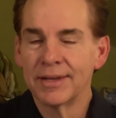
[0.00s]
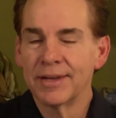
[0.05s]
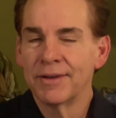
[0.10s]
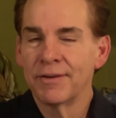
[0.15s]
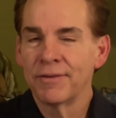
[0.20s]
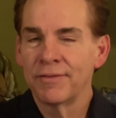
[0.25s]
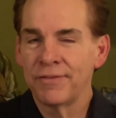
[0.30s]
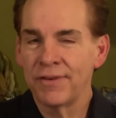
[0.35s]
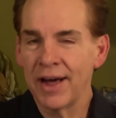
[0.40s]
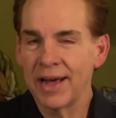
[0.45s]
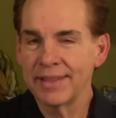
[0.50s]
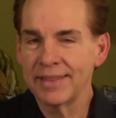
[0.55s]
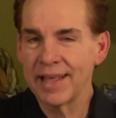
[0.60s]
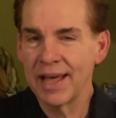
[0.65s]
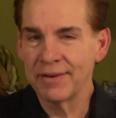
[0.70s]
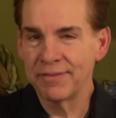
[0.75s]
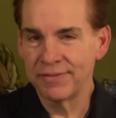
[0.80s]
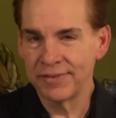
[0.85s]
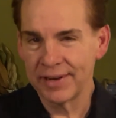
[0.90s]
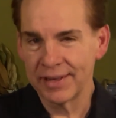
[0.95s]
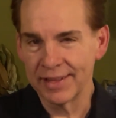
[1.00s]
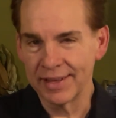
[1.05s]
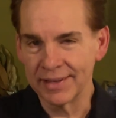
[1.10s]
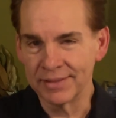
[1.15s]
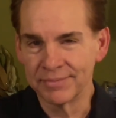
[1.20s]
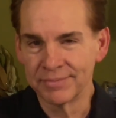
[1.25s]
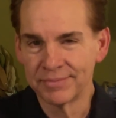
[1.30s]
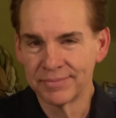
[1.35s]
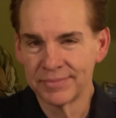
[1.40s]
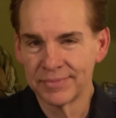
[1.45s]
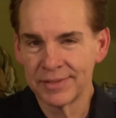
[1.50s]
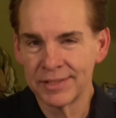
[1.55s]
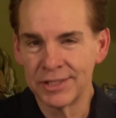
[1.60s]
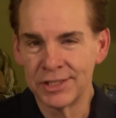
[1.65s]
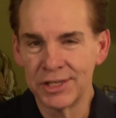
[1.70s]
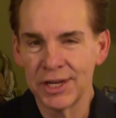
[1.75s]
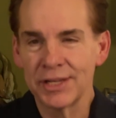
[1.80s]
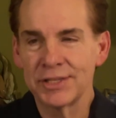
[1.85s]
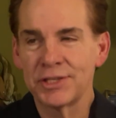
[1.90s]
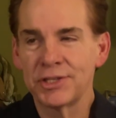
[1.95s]
Fight that feeling.
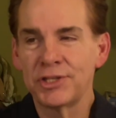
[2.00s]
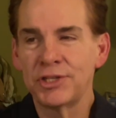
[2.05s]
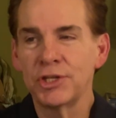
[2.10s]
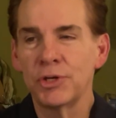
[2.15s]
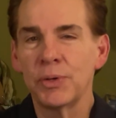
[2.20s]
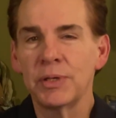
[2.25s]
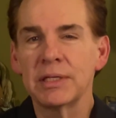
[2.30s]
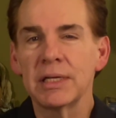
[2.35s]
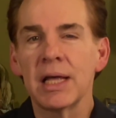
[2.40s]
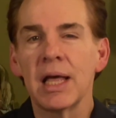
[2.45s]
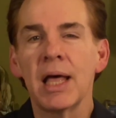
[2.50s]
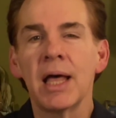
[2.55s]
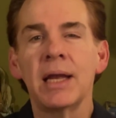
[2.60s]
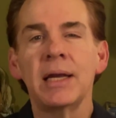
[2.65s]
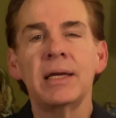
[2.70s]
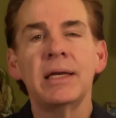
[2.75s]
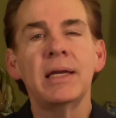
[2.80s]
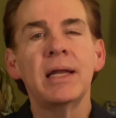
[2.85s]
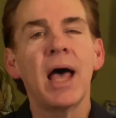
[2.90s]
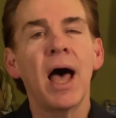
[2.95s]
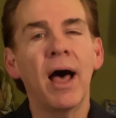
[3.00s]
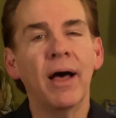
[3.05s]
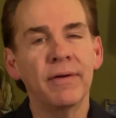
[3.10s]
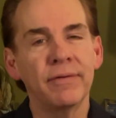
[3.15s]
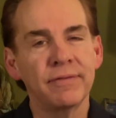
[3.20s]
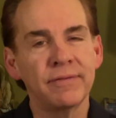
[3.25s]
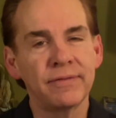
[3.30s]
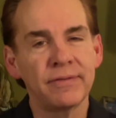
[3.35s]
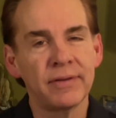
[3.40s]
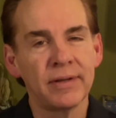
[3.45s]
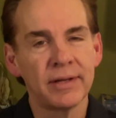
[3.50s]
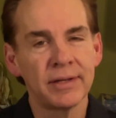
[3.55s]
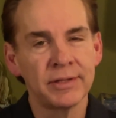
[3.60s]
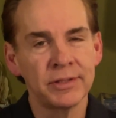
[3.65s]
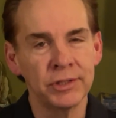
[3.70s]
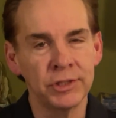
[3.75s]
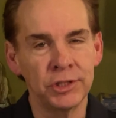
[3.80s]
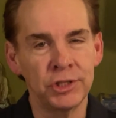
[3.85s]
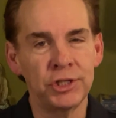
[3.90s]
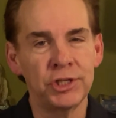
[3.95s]
Just do it enough.
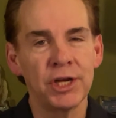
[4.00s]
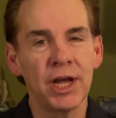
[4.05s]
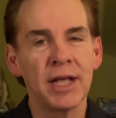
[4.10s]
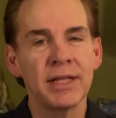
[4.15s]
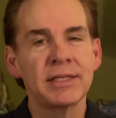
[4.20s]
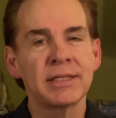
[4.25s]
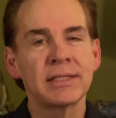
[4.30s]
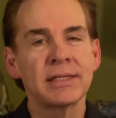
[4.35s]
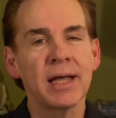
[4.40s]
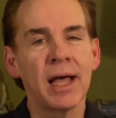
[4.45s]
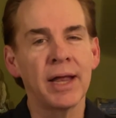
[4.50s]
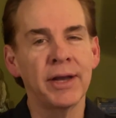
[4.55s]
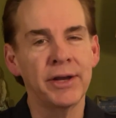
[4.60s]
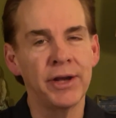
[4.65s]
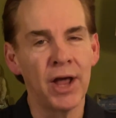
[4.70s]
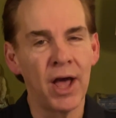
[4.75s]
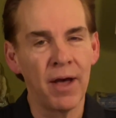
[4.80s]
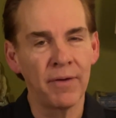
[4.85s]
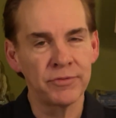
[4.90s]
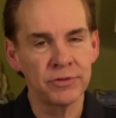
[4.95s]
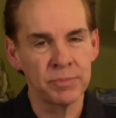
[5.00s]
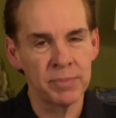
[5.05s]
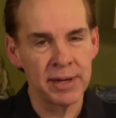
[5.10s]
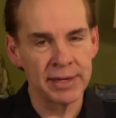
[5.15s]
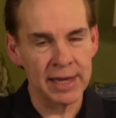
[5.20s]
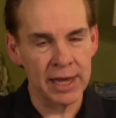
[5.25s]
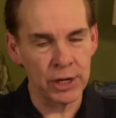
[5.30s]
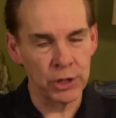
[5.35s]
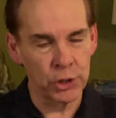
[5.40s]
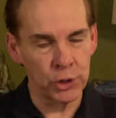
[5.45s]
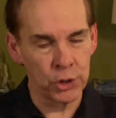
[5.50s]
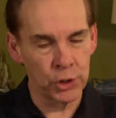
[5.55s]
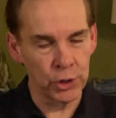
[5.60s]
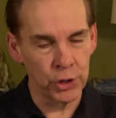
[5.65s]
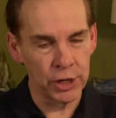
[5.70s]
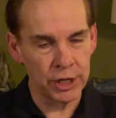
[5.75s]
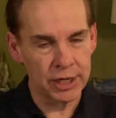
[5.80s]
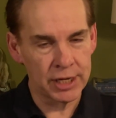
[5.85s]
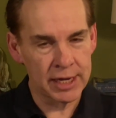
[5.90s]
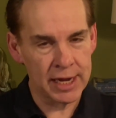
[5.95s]
Just enough to make a
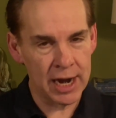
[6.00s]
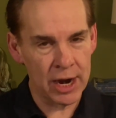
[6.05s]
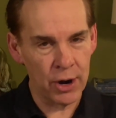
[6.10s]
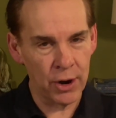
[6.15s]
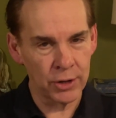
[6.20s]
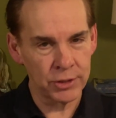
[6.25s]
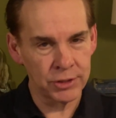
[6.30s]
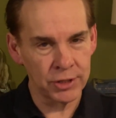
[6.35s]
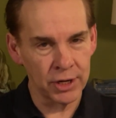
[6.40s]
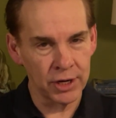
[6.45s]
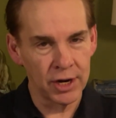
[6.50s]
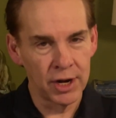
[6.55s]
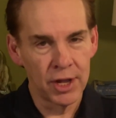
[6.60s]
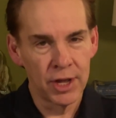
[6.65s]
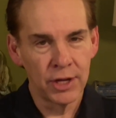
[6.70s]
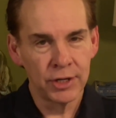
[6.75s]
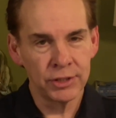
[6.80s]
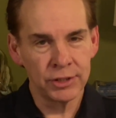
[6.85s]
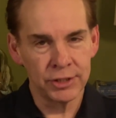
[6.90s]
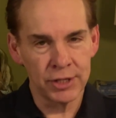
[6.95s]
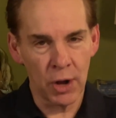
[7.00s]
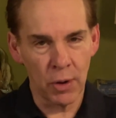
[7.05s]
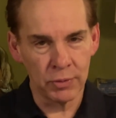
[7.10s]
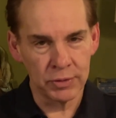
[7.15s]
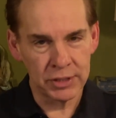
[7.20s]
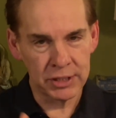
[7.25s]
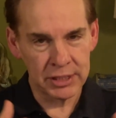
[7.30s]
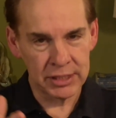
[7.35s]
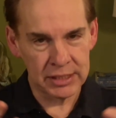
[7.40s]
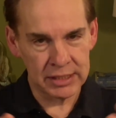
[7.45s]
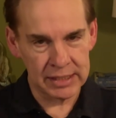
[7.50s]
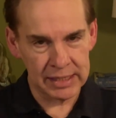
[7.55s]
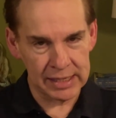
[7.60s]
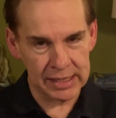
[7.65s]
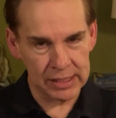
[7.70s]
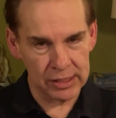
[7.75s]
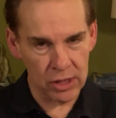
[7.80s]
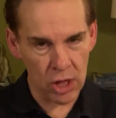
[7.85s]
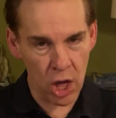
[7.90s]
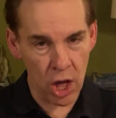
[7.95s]
good character. Don't
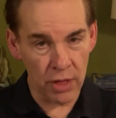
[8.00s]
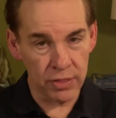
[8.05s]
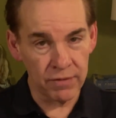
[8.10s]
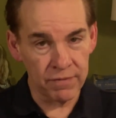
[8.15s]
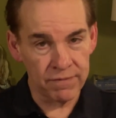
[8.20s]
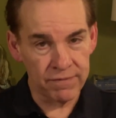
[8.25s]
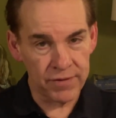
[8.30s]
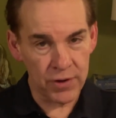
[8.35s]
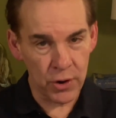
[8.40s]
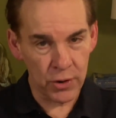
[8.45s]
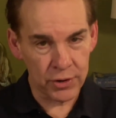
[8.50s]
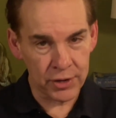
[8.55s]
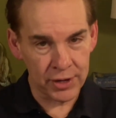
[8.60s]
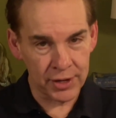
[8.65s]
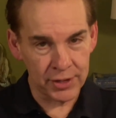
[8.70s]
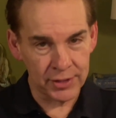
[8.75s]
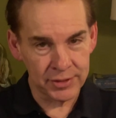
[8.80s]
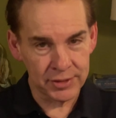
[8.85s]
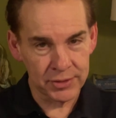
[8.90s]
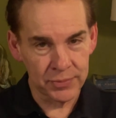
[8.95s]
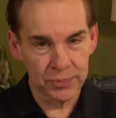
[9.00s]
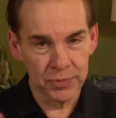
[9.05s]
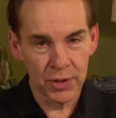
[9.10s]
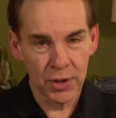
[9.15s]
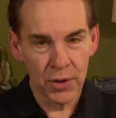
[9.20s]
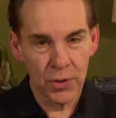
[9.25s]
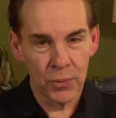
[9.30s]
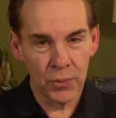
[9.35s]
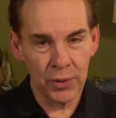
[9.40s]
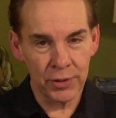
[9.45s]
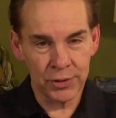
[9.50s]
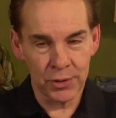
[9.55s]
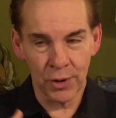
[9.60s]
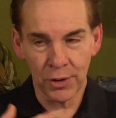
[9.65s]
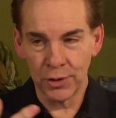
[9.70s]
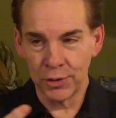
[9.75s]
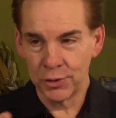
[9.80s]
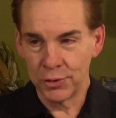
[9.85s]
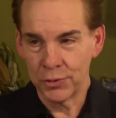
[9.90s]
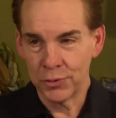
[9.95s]
steal all the focus with your
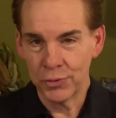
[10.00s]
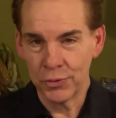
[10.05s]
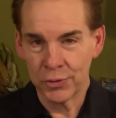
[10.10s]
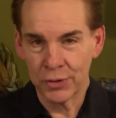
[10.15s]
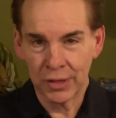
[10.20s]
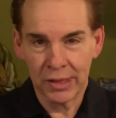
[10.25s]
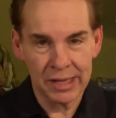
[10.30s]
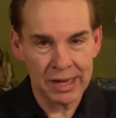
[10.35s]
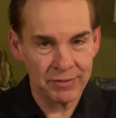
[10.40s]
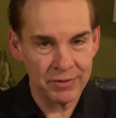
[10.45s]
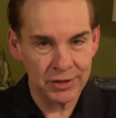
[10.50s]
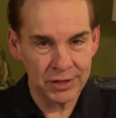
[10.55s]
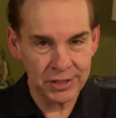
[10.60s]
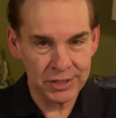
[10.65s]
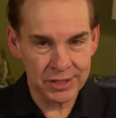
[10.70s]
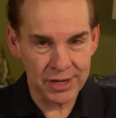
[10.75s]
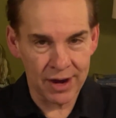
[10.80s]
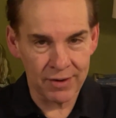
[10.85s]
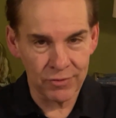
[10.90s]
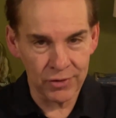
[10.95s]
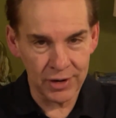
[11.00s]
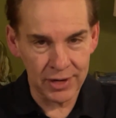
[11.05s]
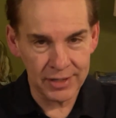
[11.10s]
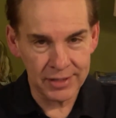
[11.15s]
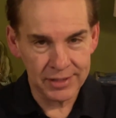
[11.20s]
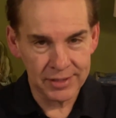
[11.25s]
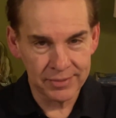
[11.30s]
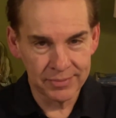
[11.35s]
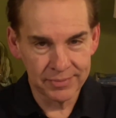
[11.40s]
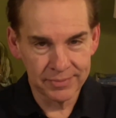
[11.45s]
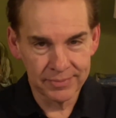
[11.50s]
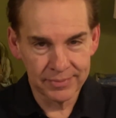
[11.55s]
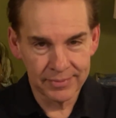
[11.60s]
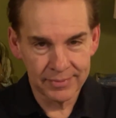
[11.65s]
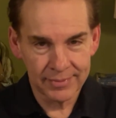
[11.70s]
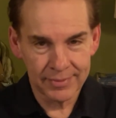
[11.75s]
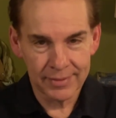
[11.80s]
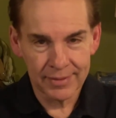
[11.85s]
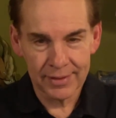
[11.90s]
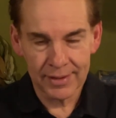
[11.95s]
new clever discoveries.
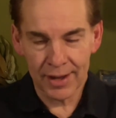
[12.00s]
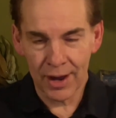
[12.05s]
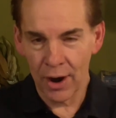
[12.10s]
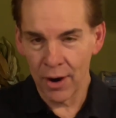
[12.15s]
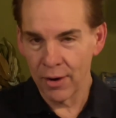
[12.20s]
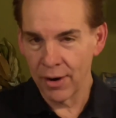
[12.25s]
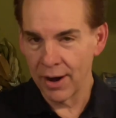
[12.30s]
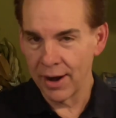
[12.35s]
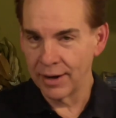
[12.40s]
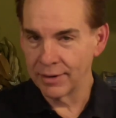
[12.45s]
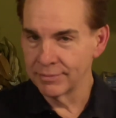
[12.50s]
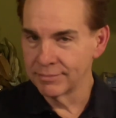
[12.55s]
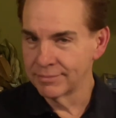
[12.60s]
All right.